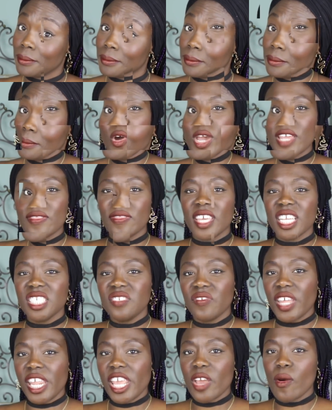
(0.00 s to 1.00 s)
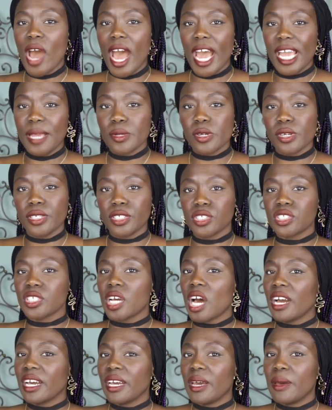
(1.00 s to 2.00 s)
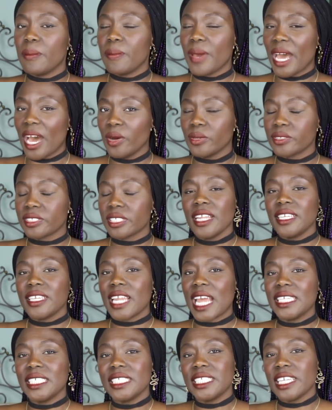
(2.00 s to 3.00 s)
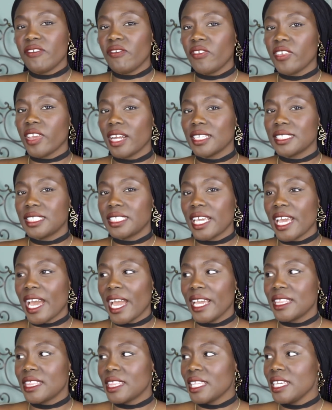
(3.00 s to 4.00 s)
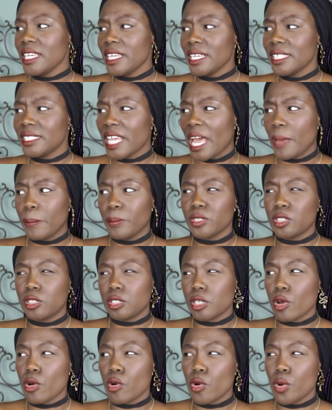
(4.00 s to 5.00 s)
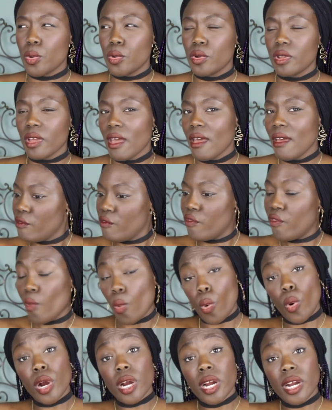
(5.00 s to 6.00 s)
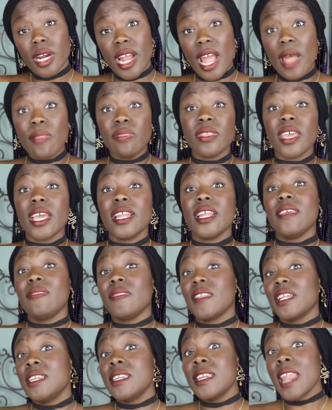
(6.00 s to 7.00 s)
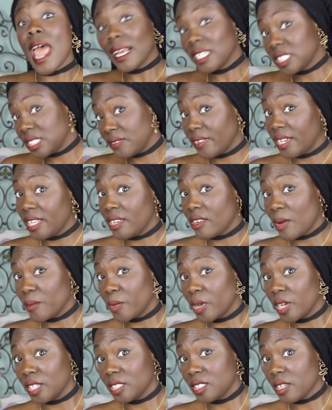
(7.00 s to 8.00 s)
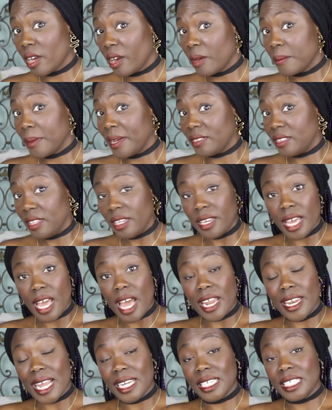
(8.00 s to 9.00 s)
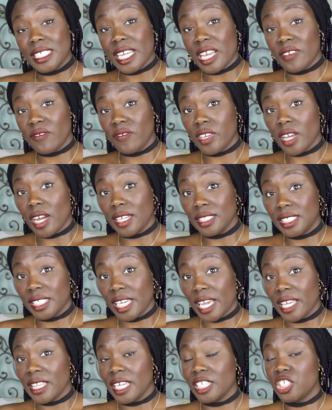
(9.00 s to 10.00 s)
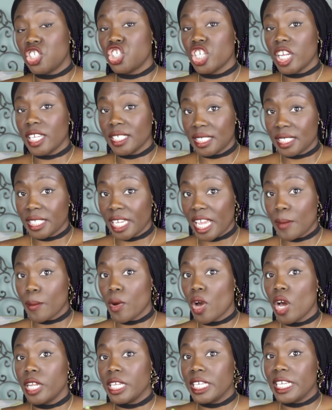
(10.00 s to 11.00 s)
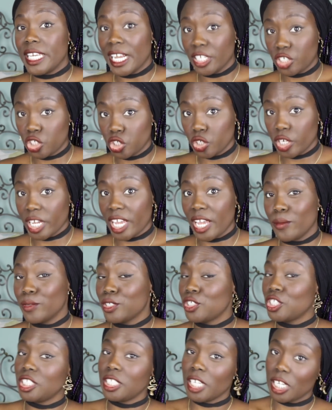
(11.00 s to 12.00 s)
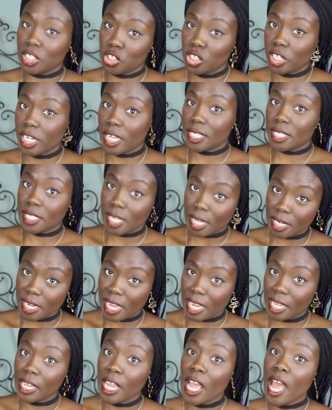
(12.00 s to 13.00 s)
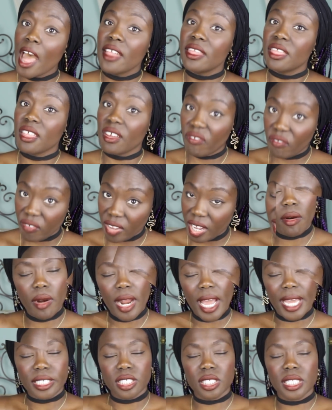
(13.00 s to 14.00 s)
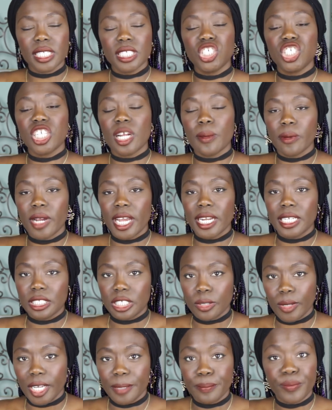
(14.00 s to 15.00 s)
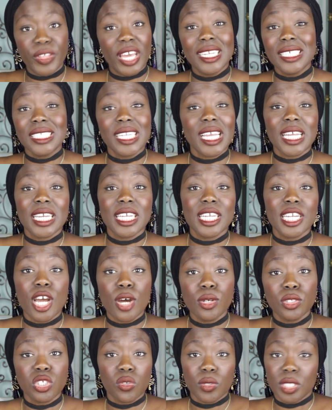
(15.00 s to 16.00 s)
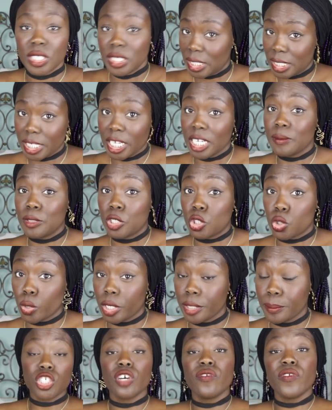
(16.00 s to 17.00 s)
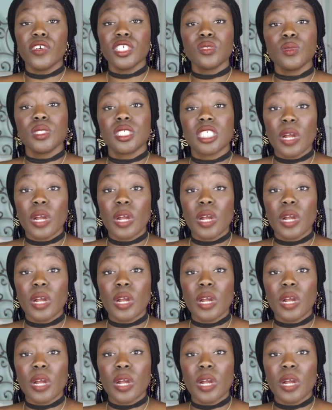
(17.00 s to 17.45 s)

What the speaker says: So in this video, I'm going to talk about 90 Day Fiancé. I think it's episode 4. And then in the next video, I'm gonna talk about the 90 Day Fiancé that just came on yesterday, which is yesterday, Sunday the 5th. All right, so let's jump right into it. I didn't take any notes, so this is gonna be short. So first we